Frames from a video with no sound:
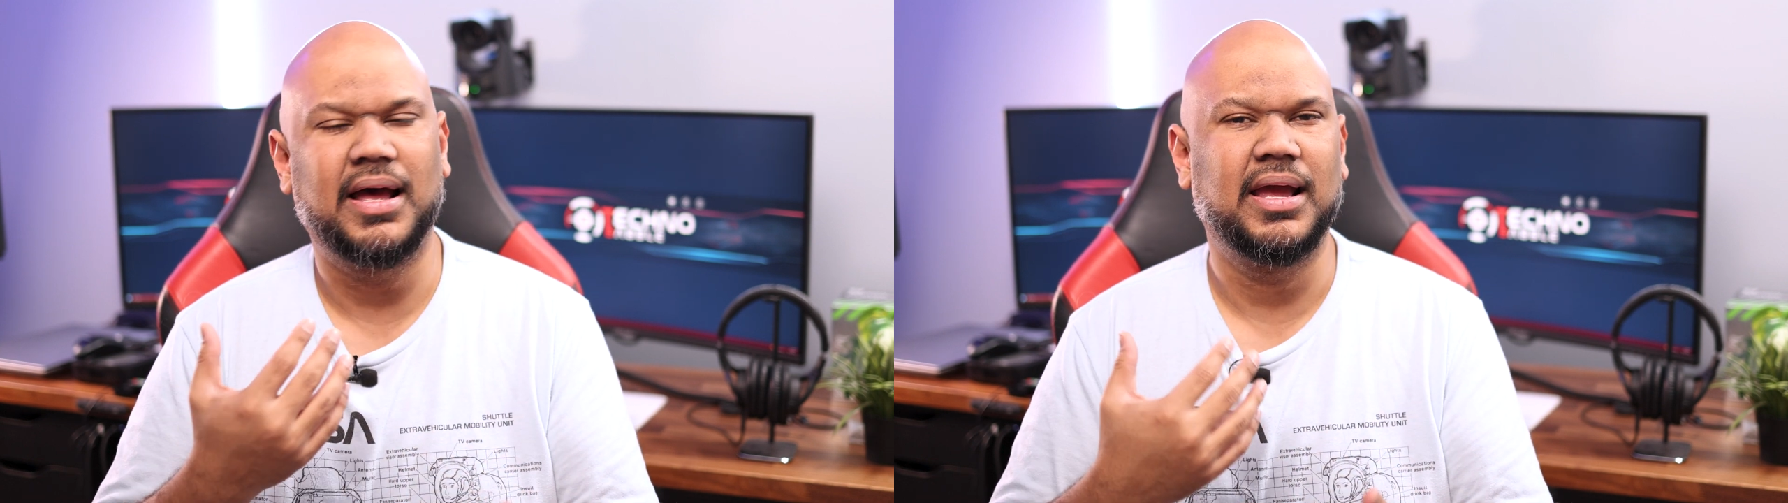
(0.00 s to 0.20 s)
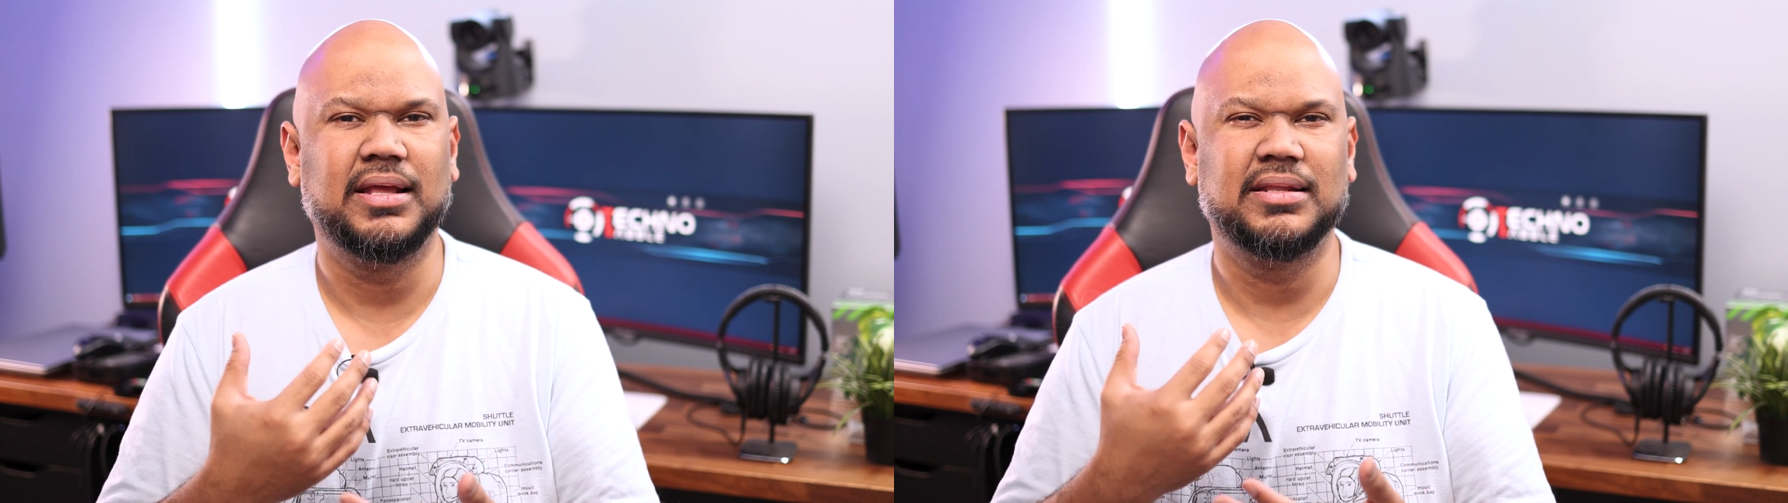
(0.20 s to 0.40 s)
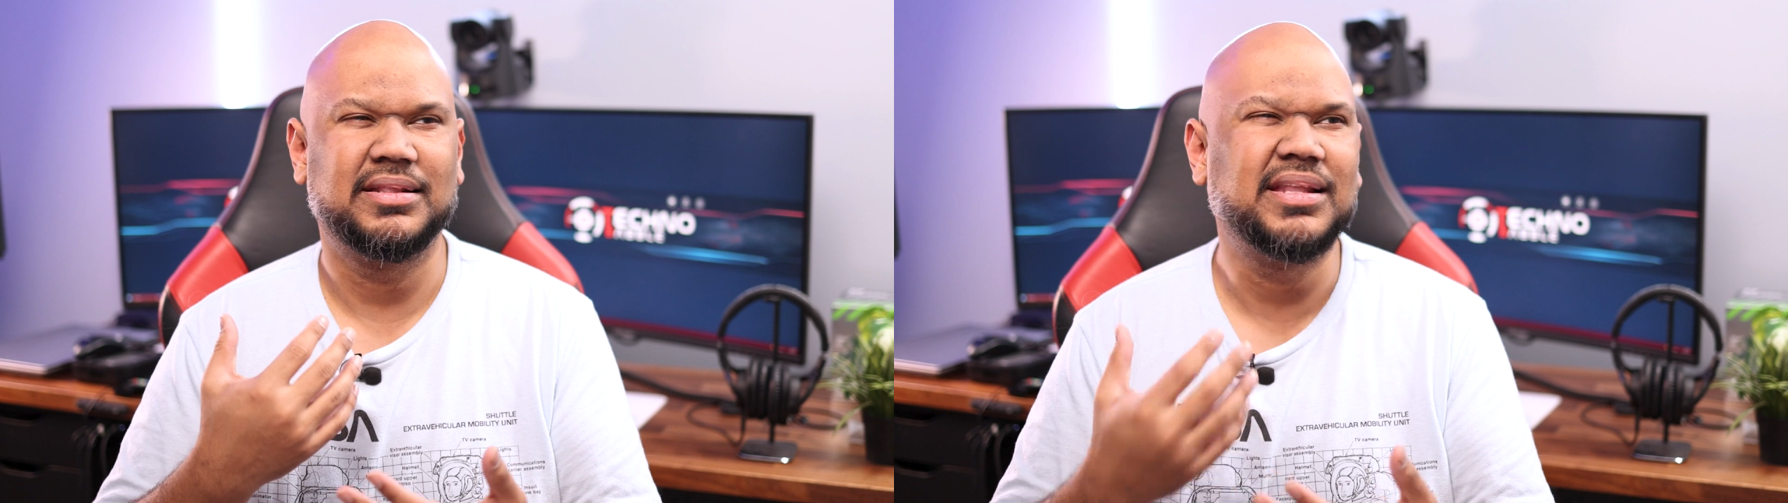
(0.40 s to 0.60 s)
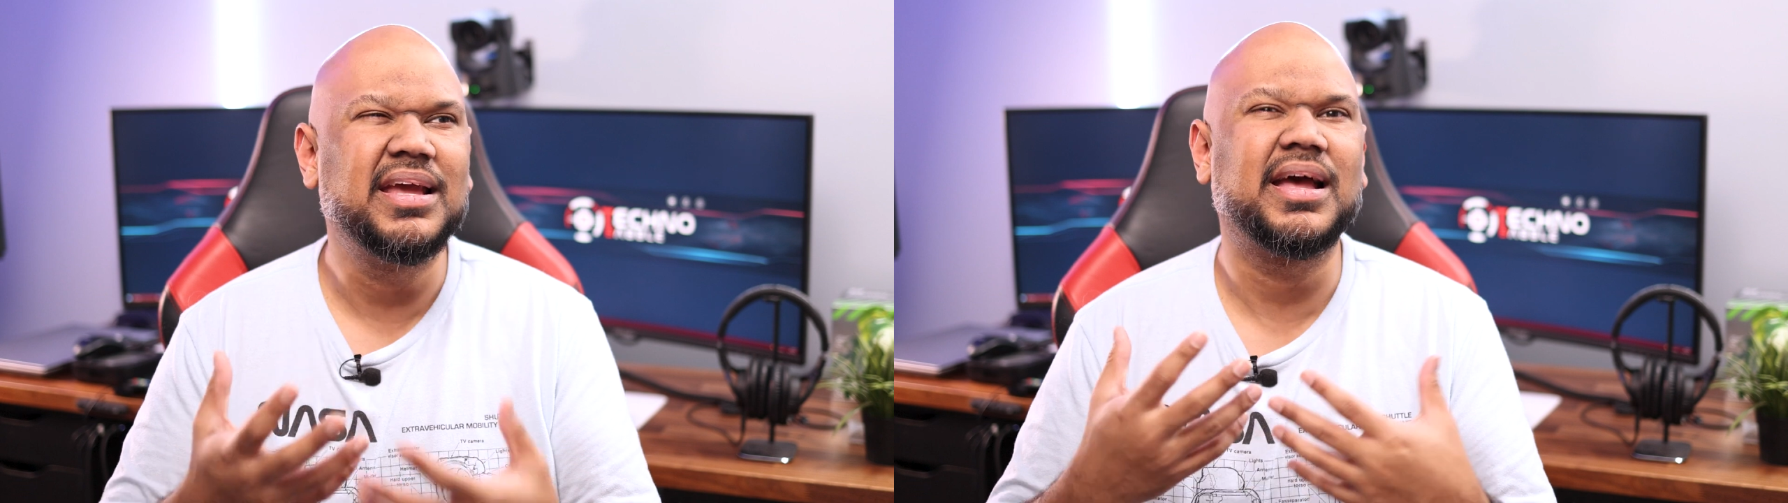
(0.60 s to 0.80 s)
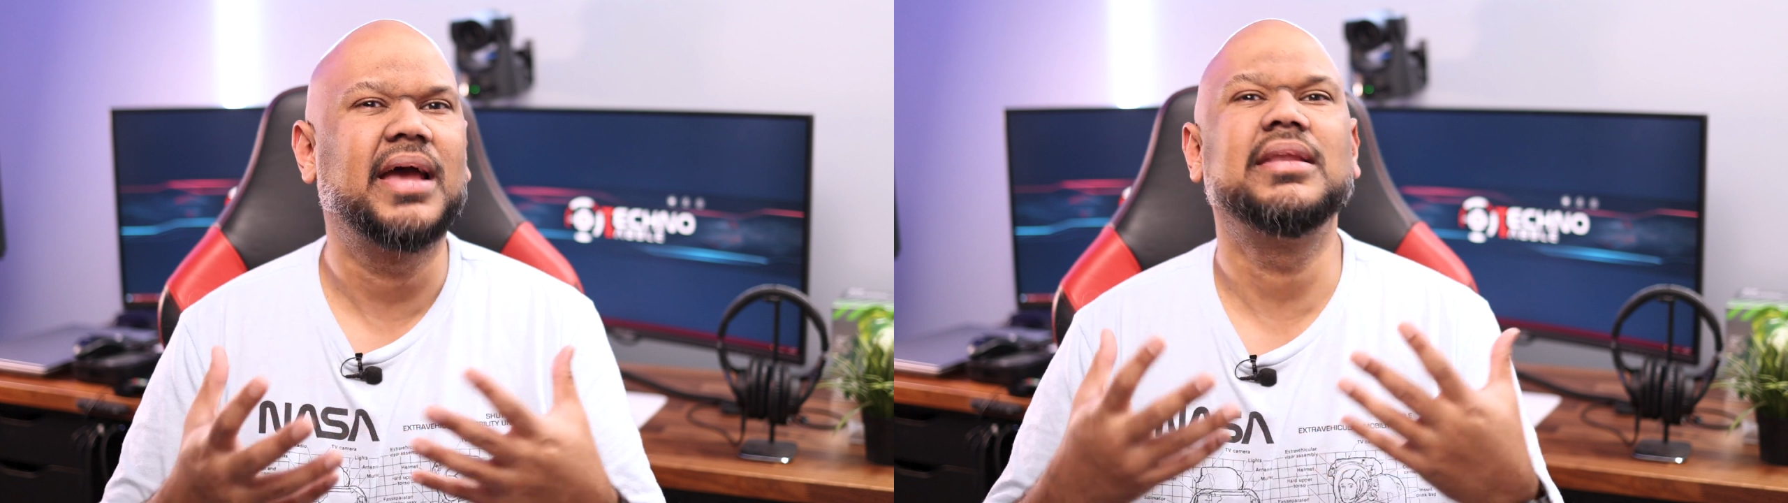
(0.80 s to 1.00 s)
I
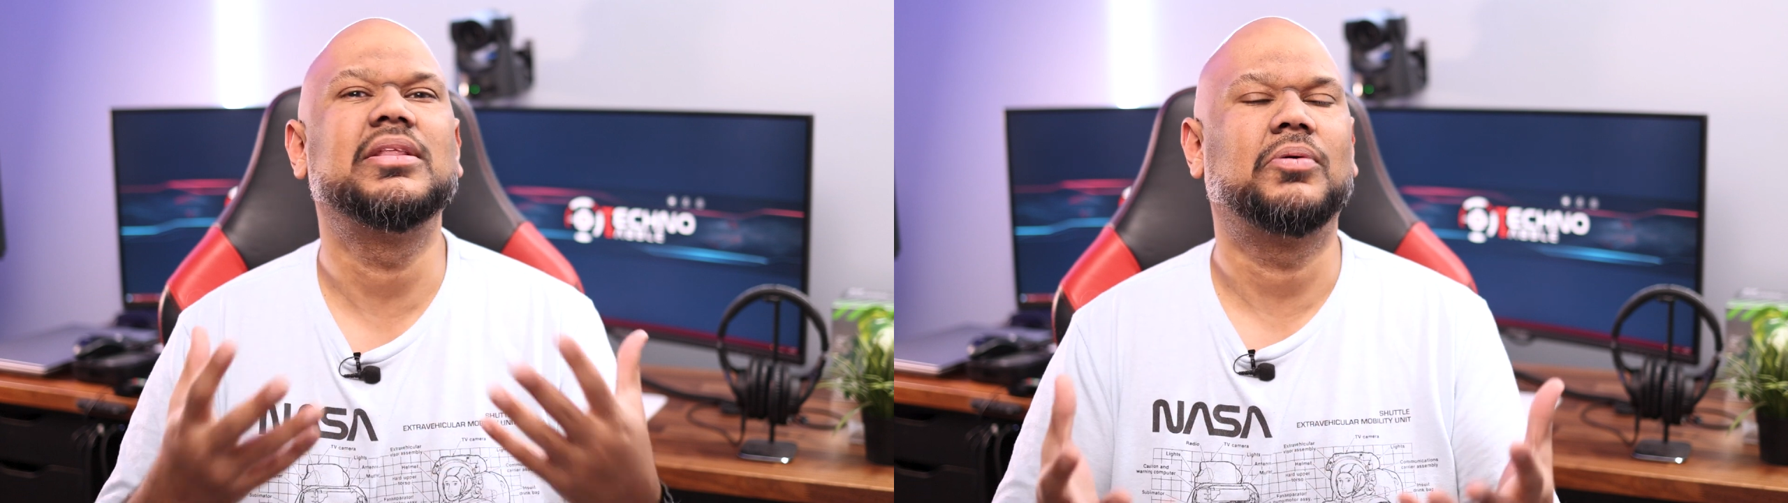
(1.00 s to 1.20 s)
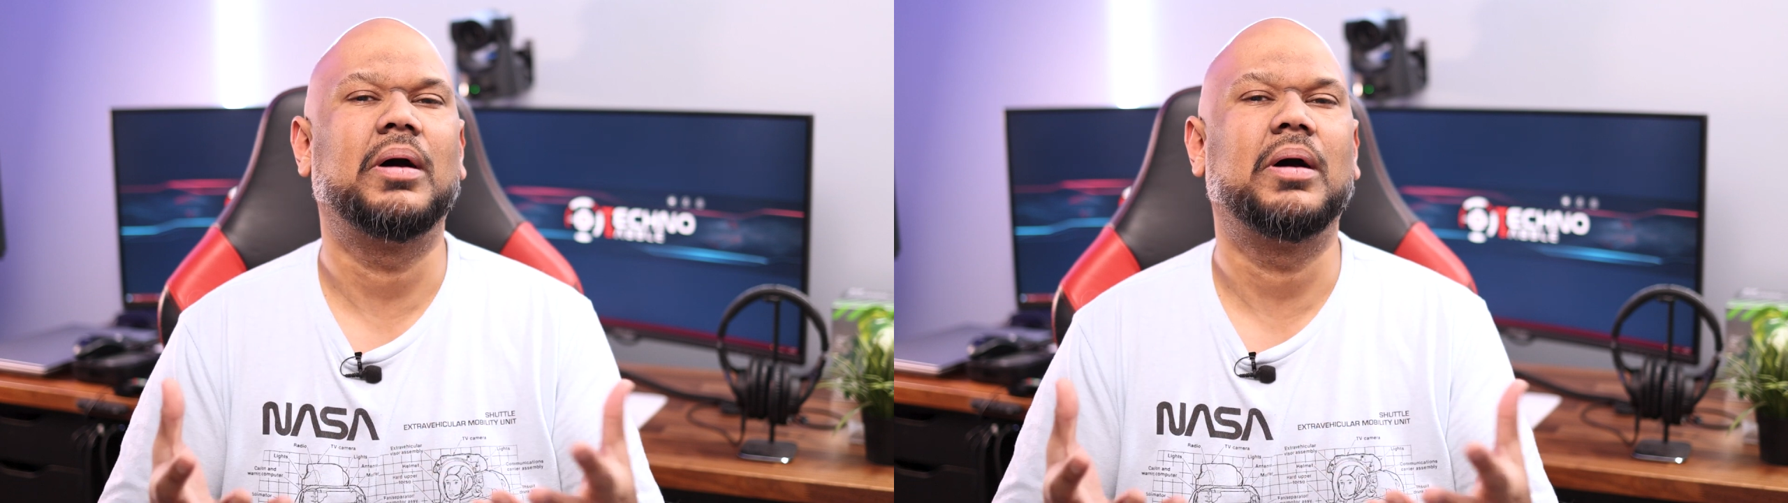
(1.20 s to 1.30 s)
think I need